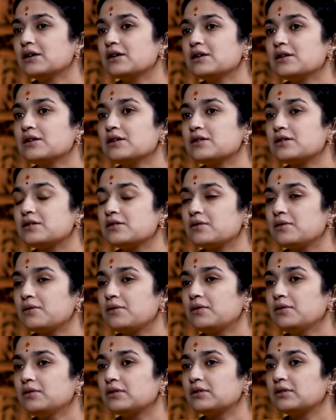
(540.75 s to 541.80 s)

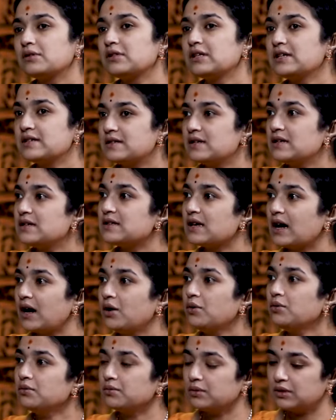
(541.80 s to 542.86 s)
So this is
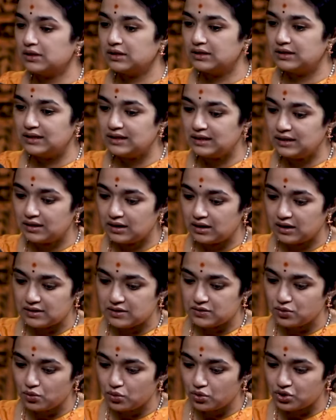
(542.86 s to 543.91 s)
how the
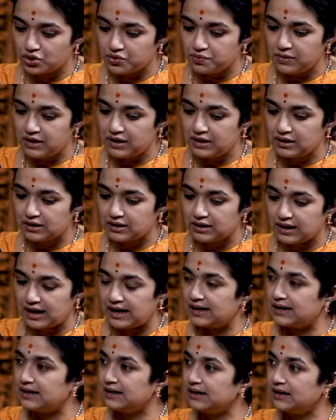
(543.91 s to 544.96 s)
sukshma,
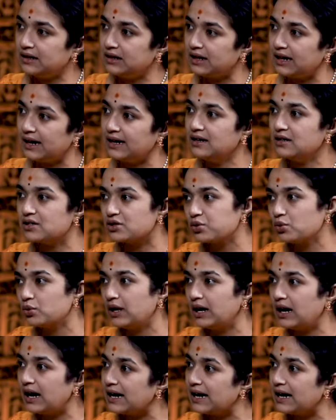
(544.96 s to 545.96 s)
karana and sthula are